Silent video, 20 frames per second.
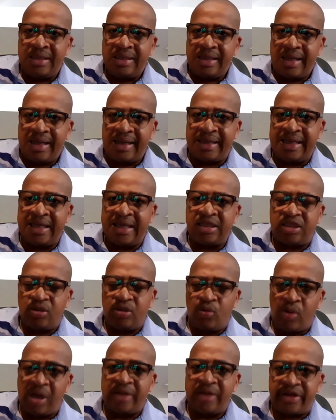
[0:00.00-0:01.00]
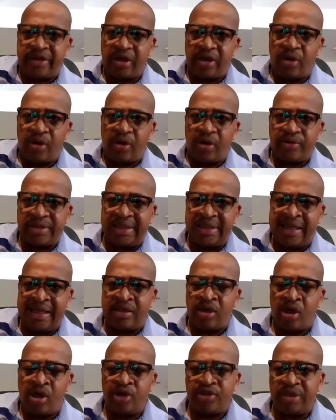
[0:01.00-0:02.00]
against the
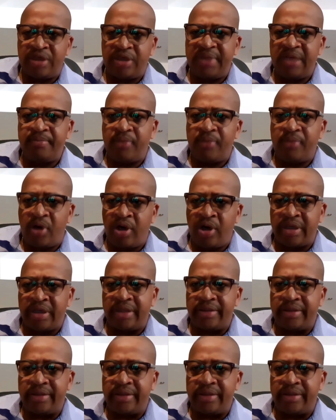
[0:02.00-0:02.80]
1,800 being murdered?